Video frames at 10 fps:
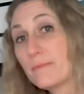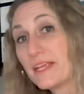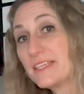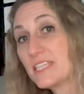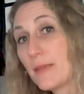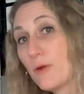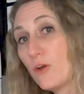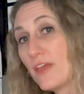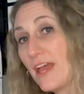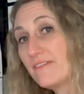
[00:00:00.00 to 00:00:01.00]
because they both
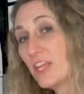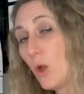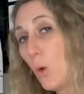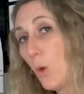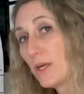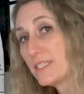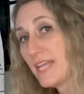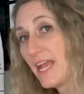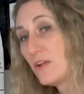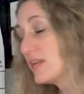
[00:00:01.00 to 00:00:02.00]
have the or sound